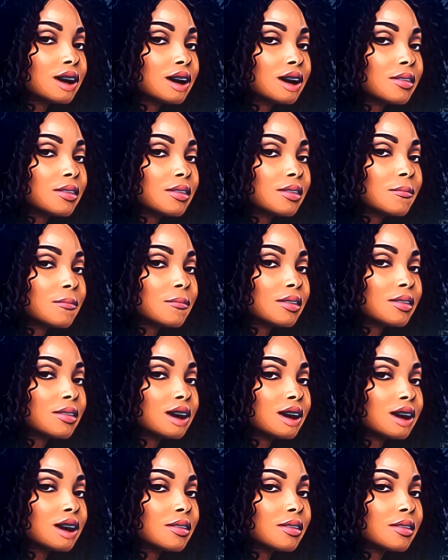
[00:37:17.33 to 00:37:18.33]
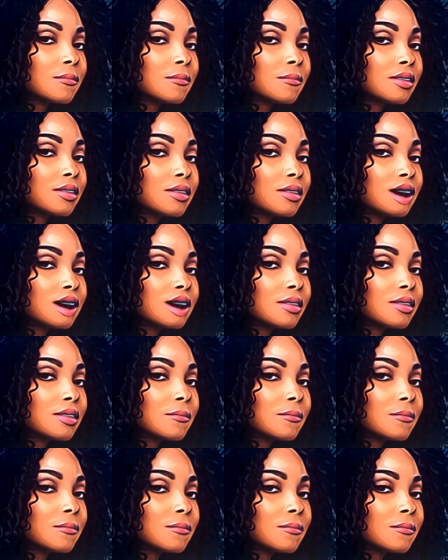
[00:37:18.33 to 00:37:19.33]
when they watch it back. Y'all
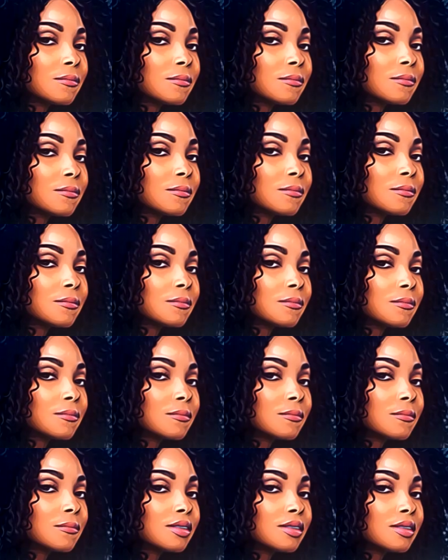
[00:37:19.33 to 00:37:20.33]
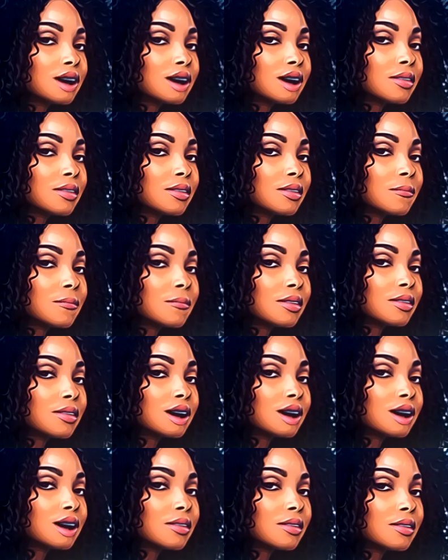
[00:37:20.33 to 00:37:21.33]
might need to make sure that Morgan ain't a
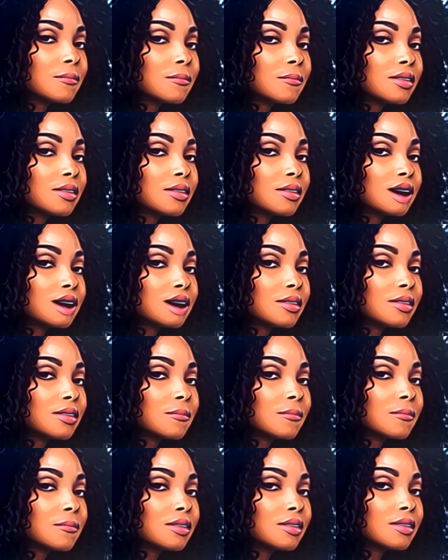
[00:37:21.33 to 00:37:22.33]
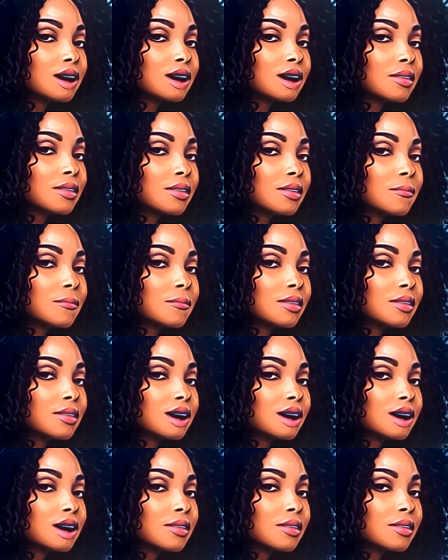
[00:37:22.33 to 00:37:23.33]
fugitive, honey. Because I mean, I have never seen
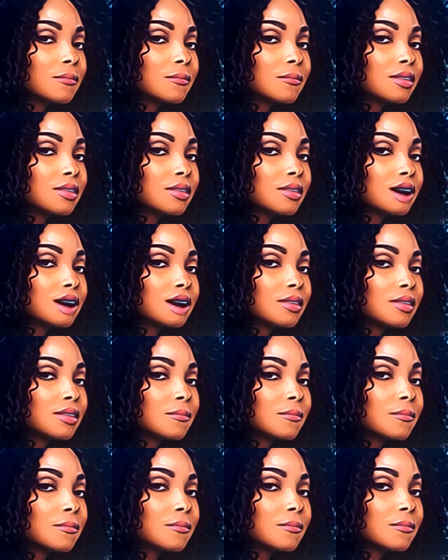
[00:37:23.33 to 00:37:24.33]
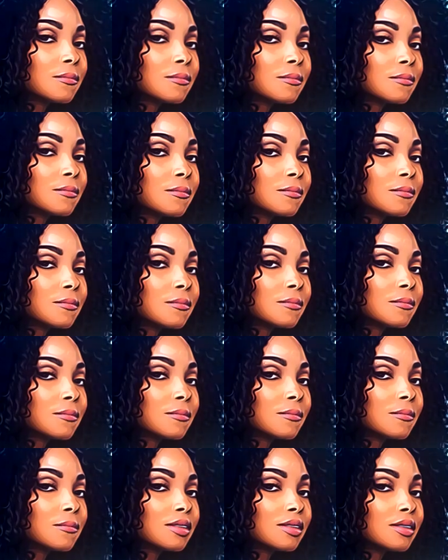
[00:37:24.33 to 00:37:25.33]
nobody so secretive in my all my
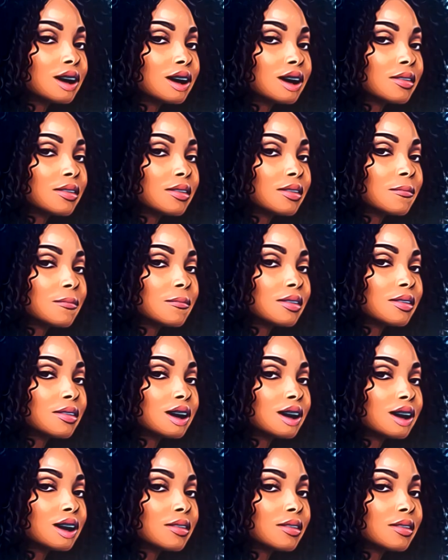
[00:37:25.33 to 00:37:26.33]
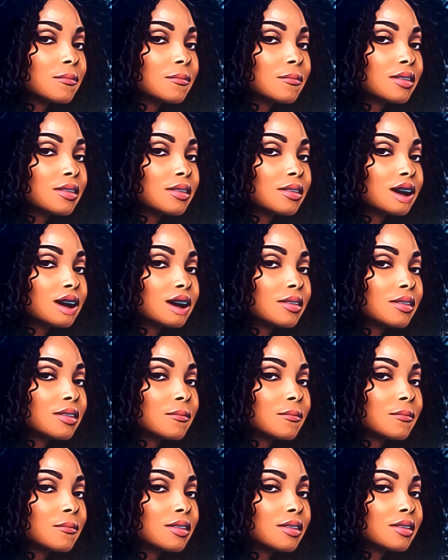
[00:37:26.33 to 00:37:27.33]
life. Girl, what are you saying?
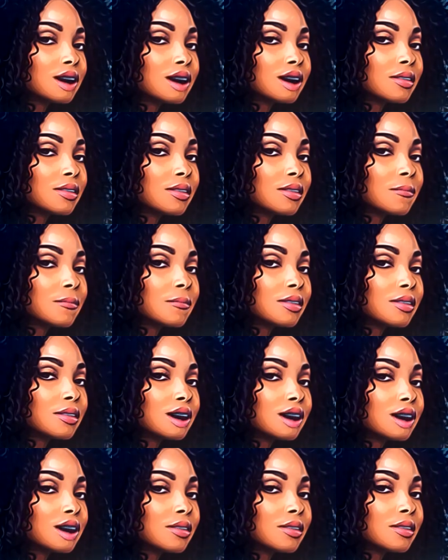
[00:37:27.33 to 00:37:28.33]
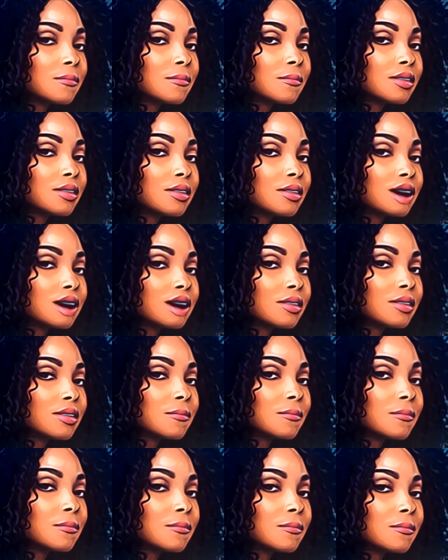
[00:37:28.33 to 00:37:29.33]
So you came for no
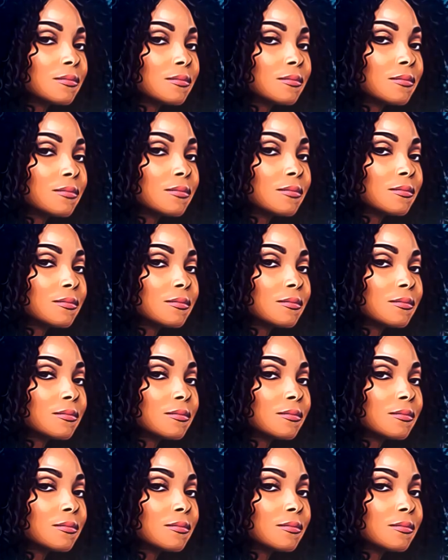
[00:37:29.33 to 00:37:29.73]
reason,